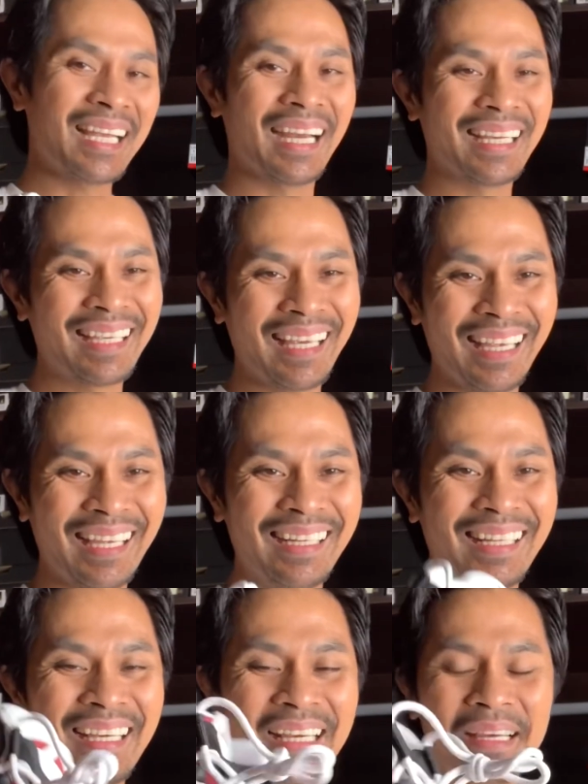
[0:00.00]
again,
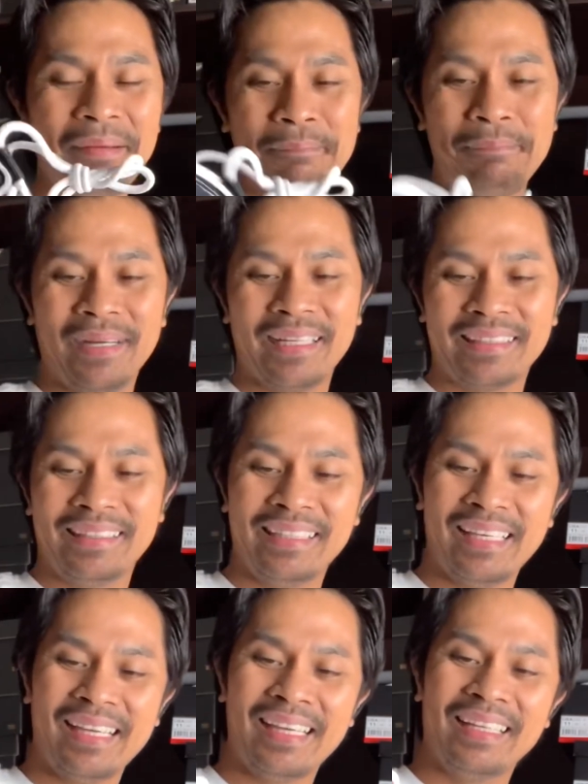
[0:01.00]
but
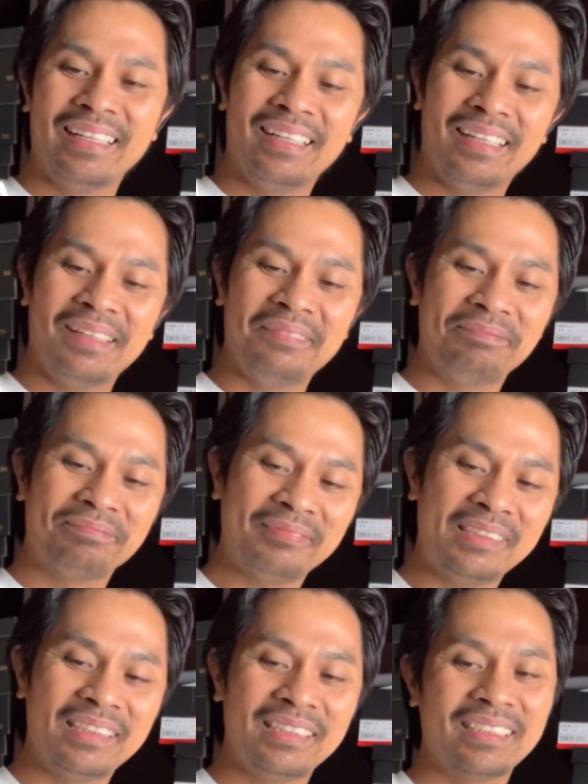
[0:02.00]
then I
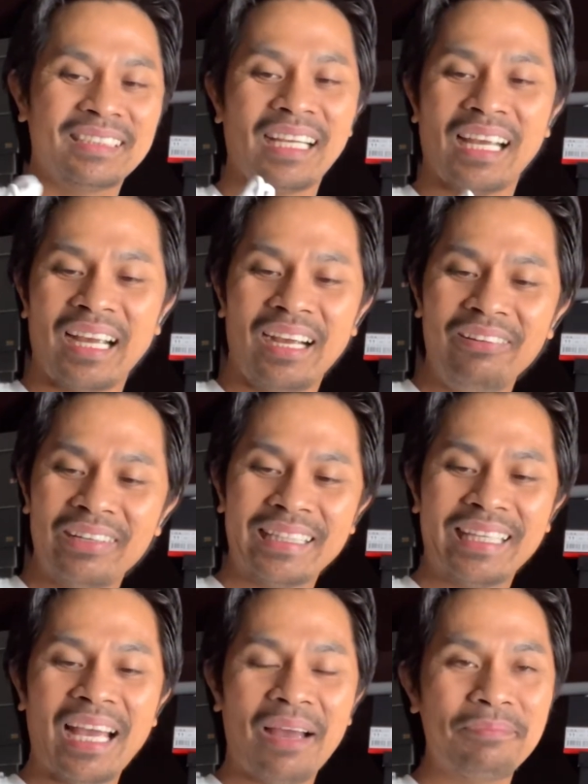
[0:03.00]
already
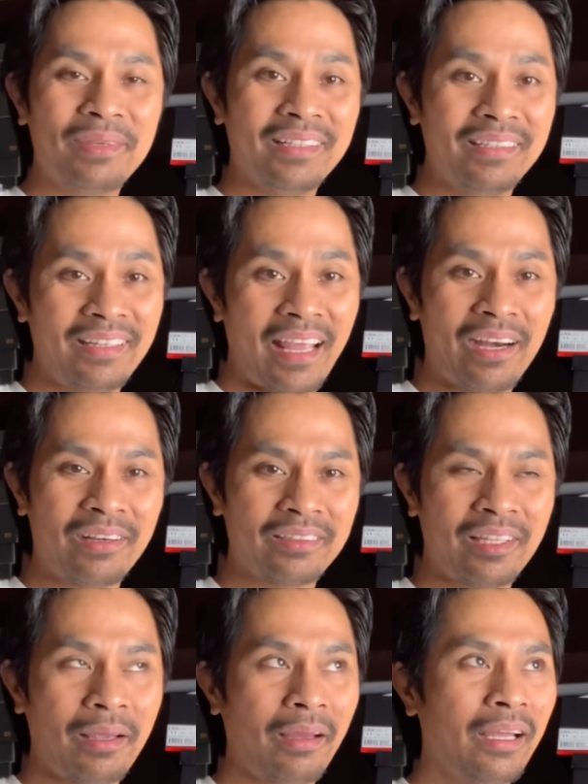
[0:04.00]
got me an Air
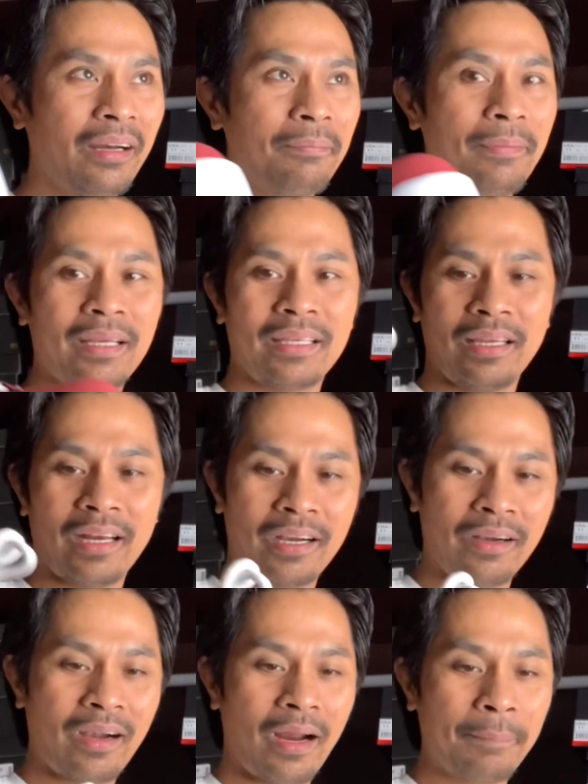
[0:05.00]

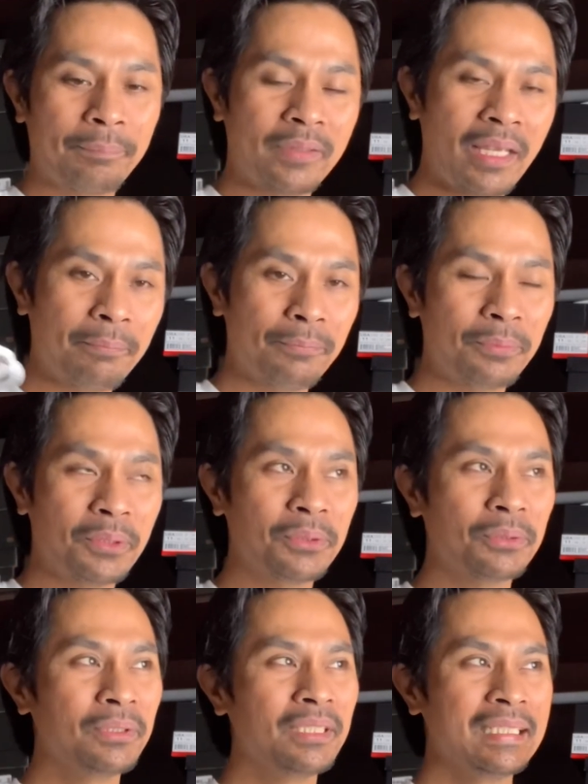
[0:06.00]
Up Tempo.